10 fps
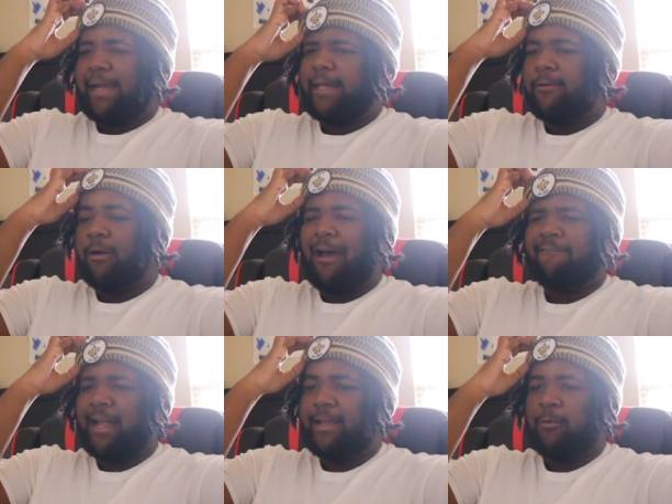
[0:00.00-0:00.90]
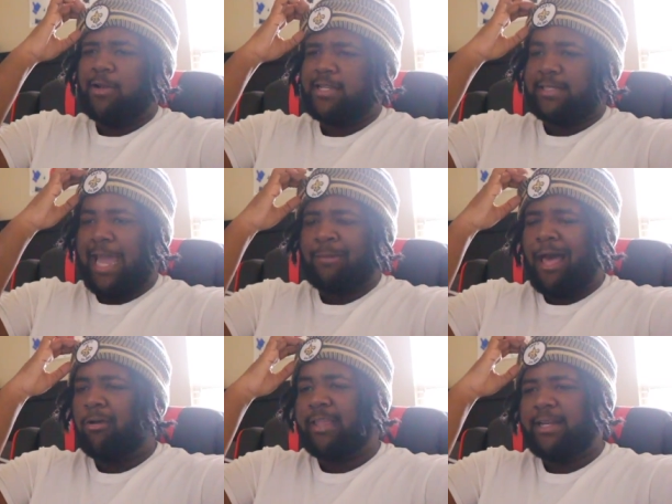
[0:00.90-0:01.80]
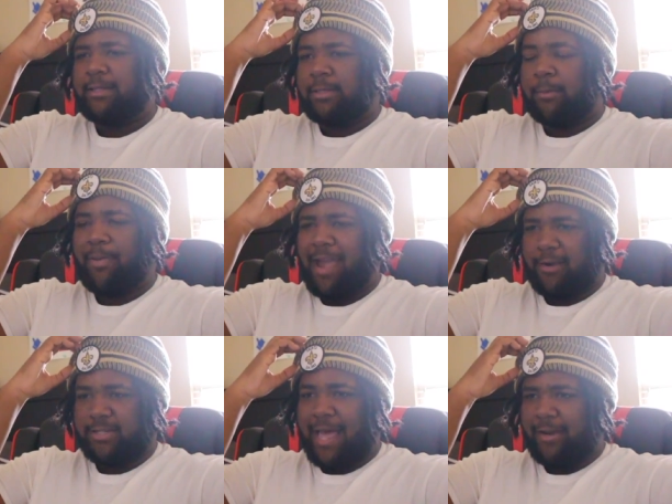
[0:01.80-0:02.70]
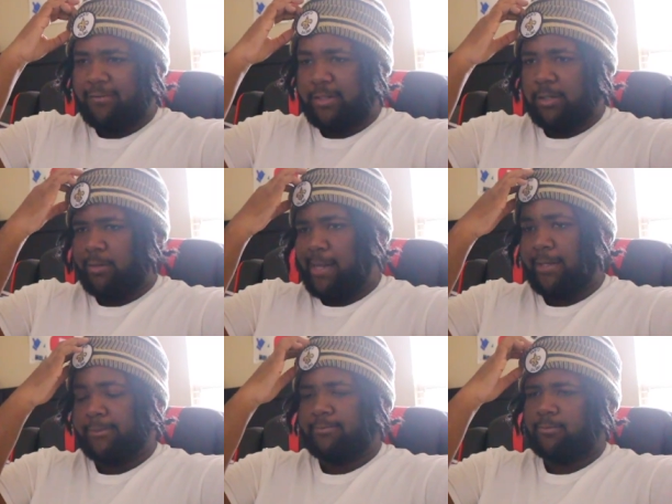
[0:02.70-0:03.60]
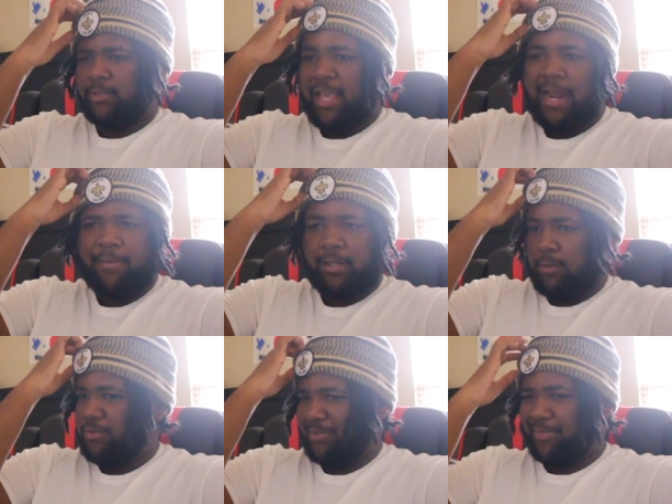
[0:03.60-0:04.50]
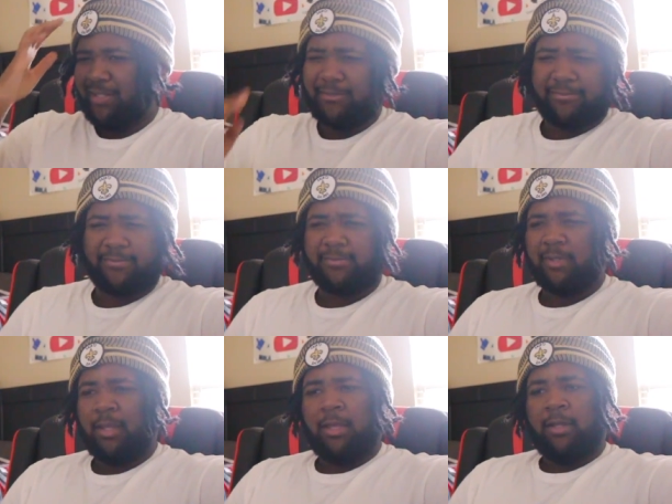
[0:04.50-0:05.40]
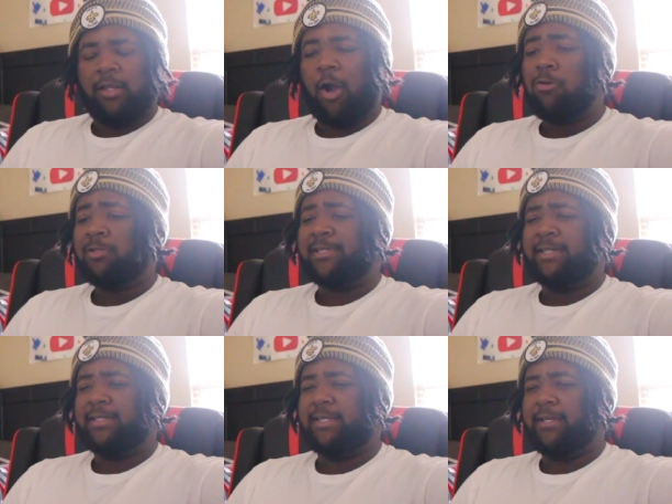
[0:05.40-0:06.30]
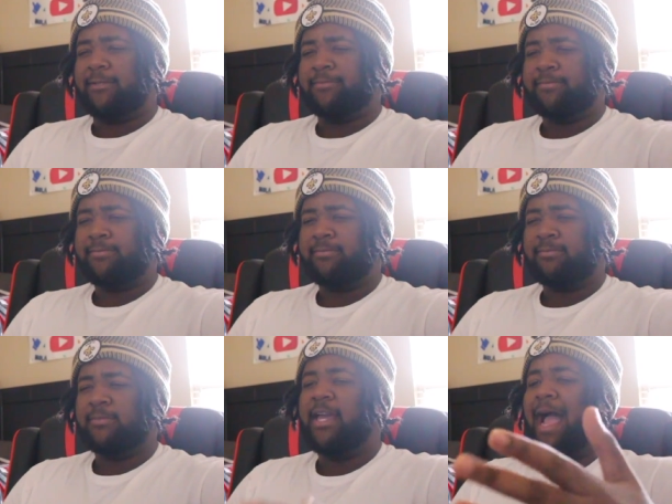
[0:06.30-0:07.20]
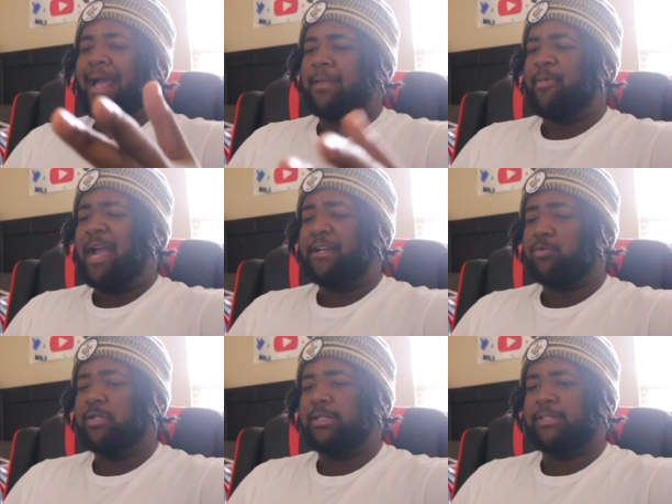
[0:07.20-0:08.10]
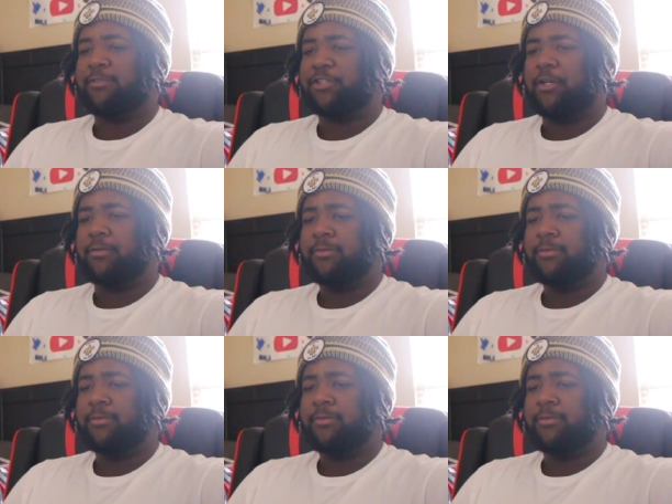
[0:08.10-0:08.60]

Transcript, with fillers: Like I don't know, I feel like he can win this game. I don't think the Packers out of it though. Like History yeah, they've been losing, but the coach is a good team. Yeah, I got the Packers winning this for sure.